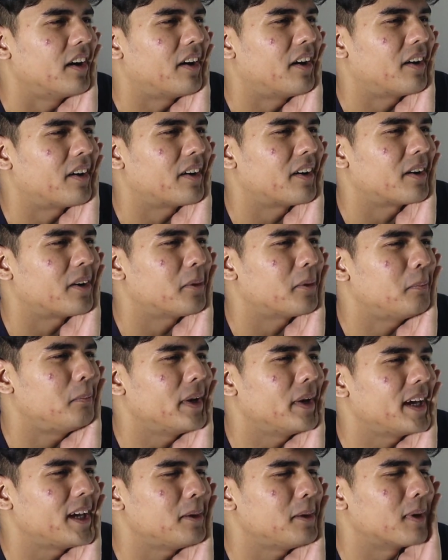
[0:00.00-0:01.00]
Aw,
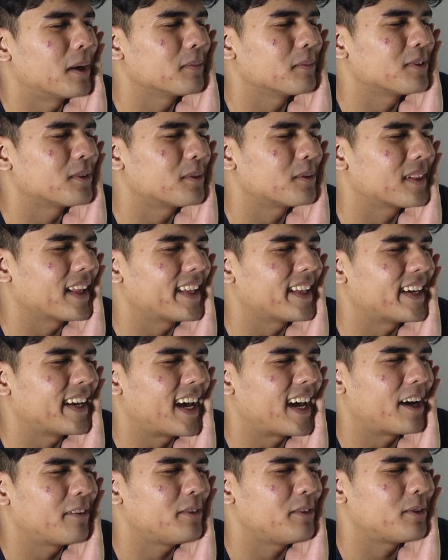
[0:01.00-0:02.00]
babe, I'm so glad I
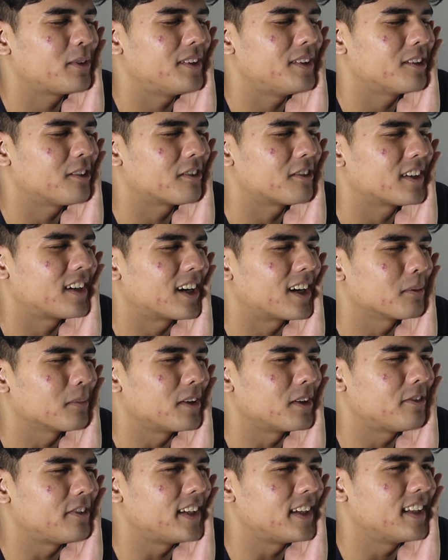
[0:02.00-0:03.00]
have you to disregard
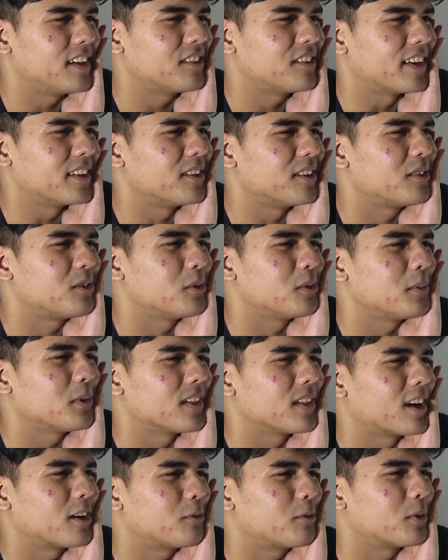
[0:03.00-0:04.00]
my feelings and assume
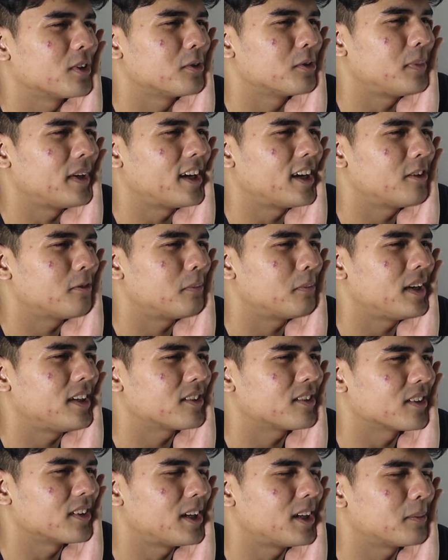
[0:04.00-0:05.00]
your loved ones behave
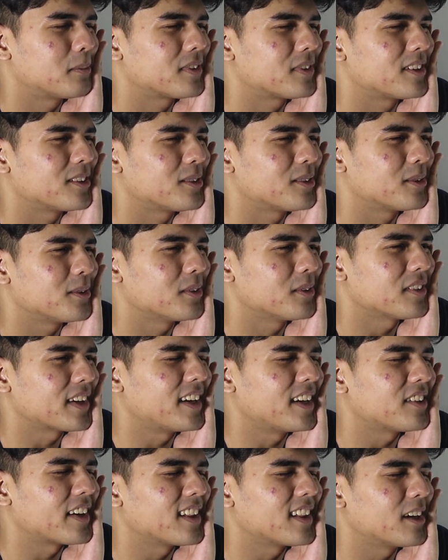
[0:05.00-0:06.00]
based on hipster
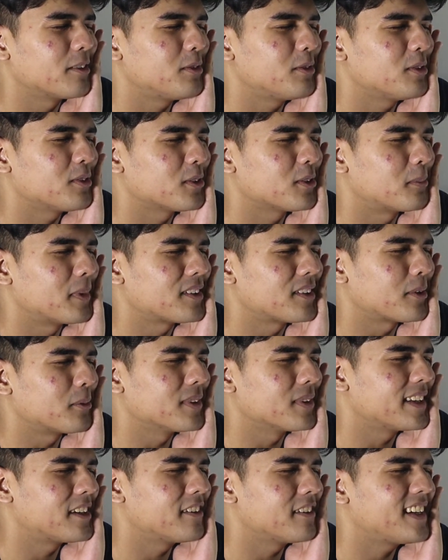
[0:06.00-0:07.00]
pseudoscience. I love you so much I
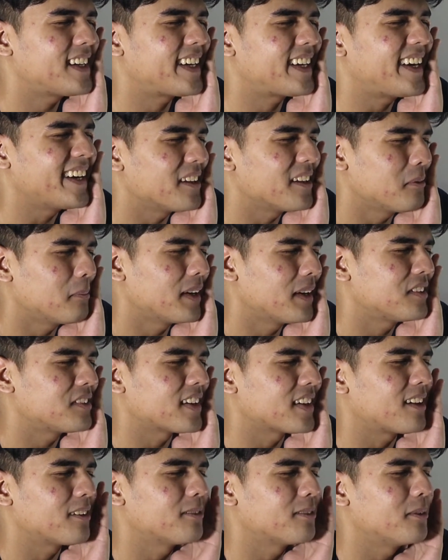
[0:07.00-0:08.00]
would literally kill
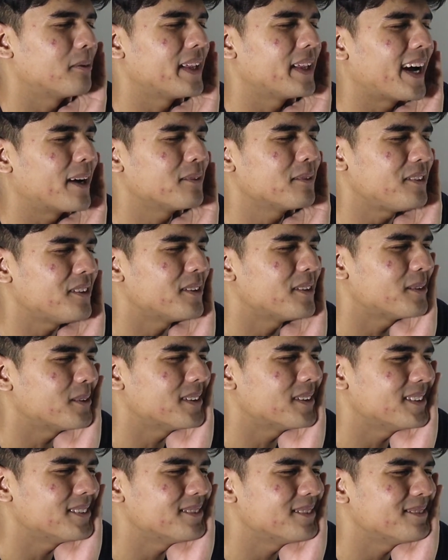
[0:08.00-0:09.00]
myself without you.